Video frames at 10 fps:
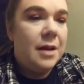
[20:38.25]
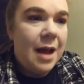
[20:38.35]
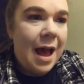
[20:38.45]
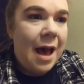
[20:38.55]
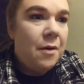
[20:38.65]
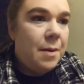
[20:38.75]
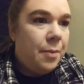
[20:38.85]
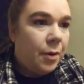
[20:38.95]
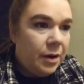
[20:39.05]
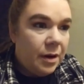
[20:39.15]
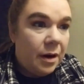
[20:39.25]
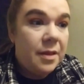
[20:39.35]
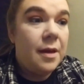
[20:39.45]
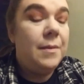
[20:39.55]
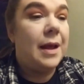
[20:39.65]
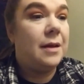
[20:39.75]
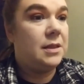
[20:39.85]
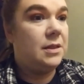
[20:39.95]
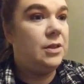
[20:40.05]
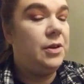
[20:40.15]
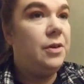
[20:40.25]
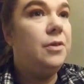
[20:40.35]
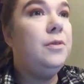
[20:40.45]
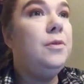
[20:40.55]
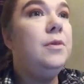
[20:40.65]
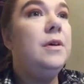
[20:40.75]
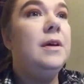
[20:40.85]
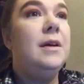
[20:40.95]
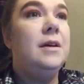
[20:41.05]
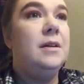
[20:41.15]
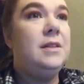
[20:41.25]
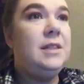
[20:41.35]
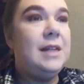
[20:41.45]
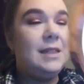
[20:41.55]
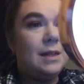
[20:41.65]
how important are thumbnails? Does